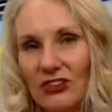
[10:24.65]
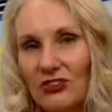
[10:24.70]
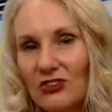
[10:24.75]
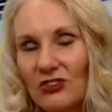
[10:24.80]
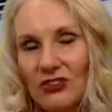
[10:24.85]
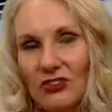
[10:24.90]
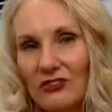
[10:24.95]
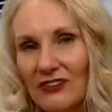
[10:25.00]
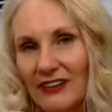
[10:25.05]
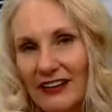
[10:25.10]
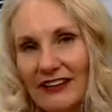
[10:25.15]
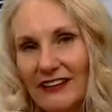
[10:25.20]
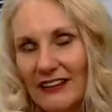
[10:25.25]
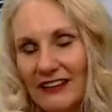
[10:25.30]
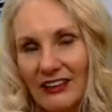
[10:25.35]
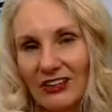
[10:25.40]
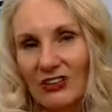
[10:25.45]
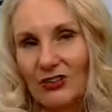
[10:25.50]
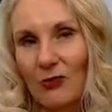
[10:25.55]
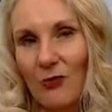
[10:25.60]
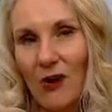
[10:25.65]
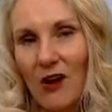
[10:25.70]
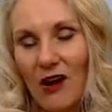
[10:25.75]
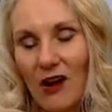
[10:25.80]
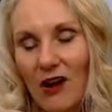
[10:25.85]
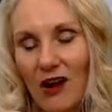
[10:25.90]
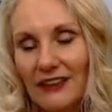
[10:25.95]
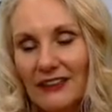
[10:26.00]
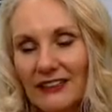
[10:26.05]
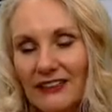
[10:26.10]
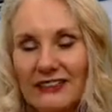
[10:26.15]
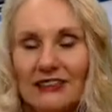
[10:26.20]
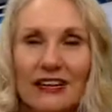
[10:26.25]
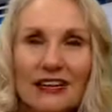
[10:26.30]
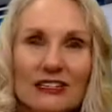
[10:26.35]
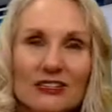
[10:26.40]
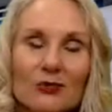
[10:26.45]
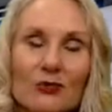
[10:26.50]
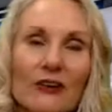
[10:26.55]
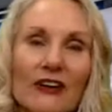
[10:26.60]
You can do anything you want. It
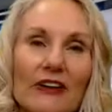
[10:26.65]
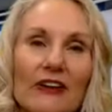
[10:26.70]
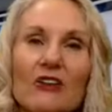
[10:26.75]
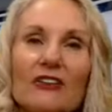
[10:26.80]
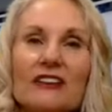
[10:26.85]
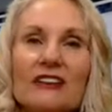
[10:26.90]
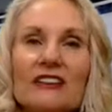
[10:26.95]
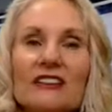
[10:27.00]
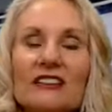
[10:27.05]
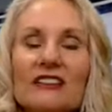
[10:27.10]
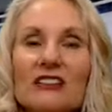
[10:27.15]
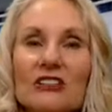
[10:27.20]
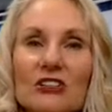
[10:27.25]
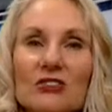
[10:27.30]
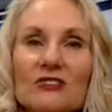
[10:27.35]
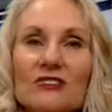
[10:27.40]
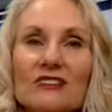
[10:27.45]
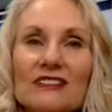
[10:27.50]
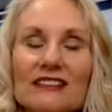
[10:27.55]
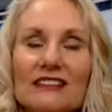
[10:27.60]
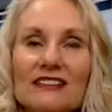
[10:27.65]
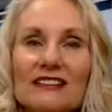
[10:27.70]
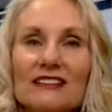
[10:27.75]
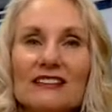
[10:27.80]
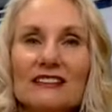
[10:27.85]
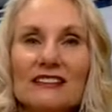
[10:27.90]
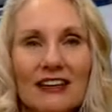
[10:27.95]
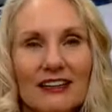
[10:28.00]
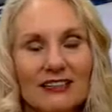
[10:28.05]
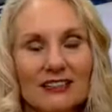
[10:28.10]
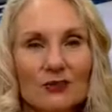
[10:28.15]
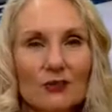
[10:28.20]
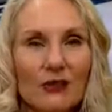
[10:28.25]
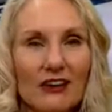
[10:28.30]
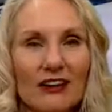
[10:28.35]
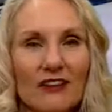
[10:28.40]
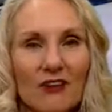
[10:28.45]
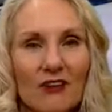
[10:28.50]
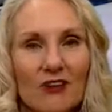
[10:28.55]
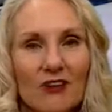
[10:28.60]
takes away all the excuses. It takes
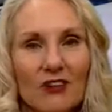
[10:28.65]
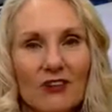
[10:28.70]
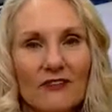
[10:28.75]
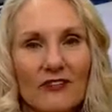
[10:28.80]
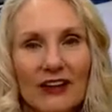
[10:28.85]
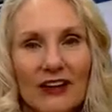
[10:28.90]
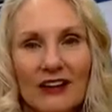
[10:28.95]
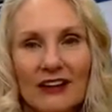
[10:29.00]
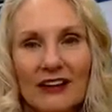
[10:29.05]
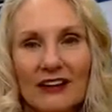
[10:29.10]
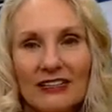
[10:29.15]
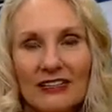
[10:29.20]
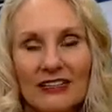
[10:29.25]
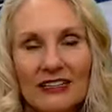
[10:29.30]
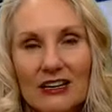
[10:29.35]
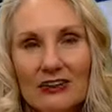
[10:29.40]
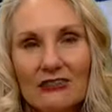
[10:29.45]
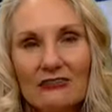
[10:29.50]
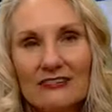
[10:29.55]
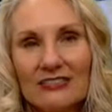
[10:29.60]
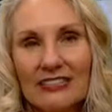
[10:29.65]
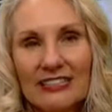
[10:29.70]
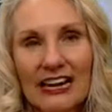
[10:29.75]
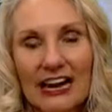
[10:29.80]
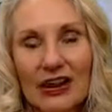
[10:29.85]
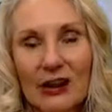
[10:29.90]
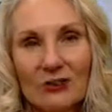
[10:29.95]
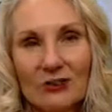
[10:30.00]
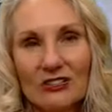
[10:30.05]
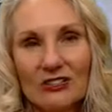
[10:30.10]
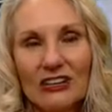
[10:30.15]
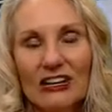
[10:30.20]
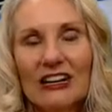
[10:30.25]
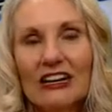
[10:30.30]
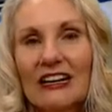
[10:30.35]
away all of that self-doubt.